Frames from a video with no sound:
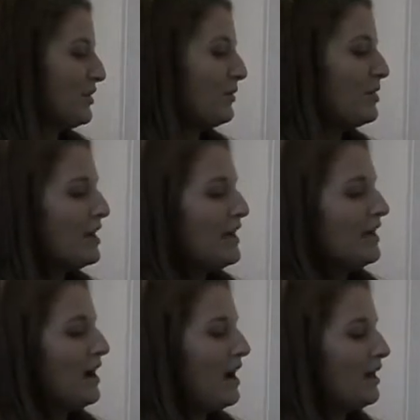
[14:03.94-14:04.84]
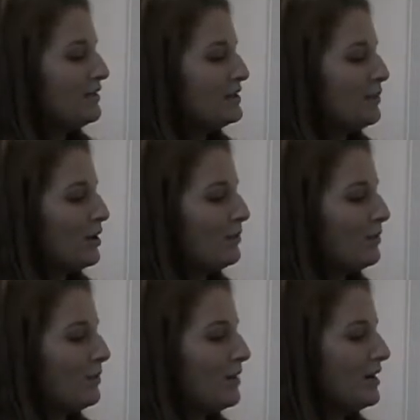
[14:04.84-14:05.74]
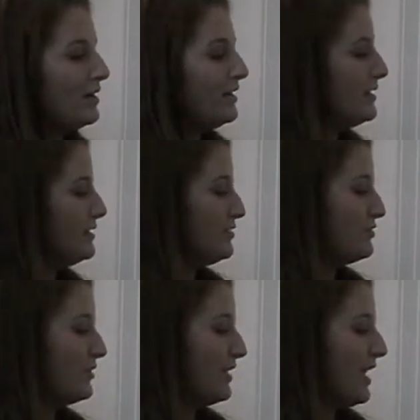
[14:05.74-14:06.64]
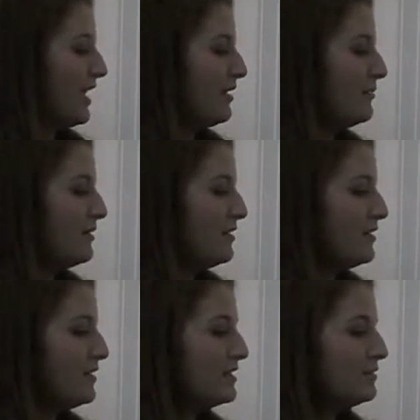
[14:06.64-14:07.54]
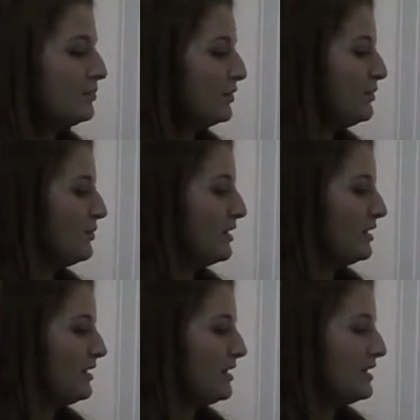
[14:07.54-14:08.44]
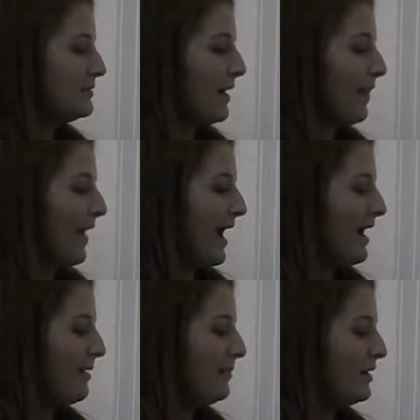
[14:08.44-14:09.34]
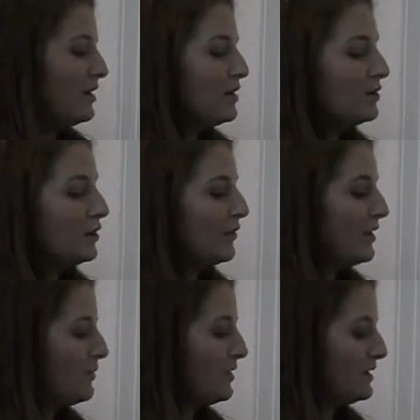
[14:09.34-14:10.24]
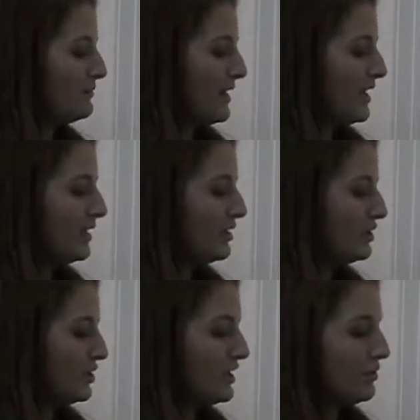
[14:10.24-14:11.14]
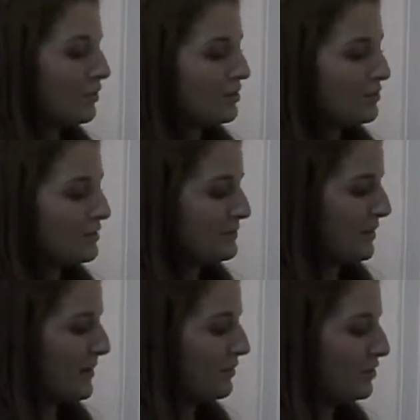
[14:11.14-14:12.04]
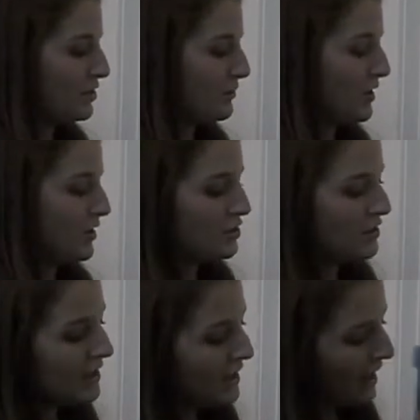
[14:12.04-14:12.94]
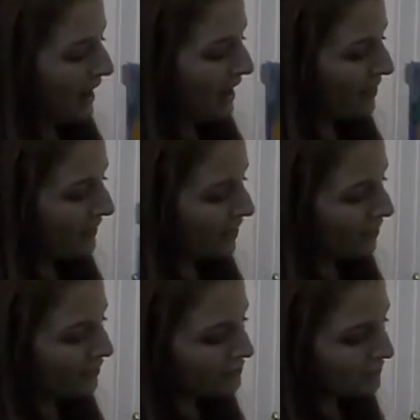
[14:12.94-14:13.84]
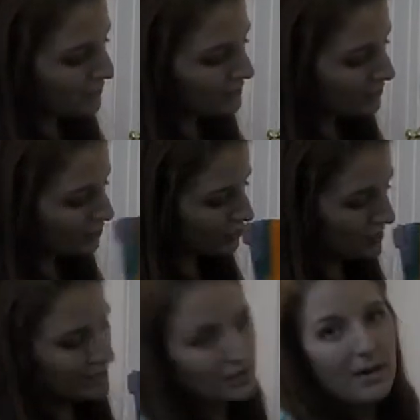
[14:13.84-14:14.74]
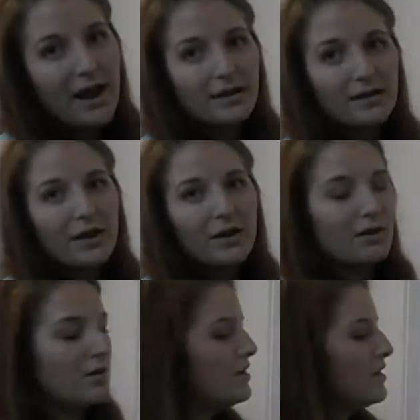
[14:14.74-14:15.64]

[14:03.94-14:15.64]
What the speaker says: So this purple one is Intro to Chem. This blue one is my lab. The green one is my English, and the orange one is my medical terminology. And the other ones are just in the back there.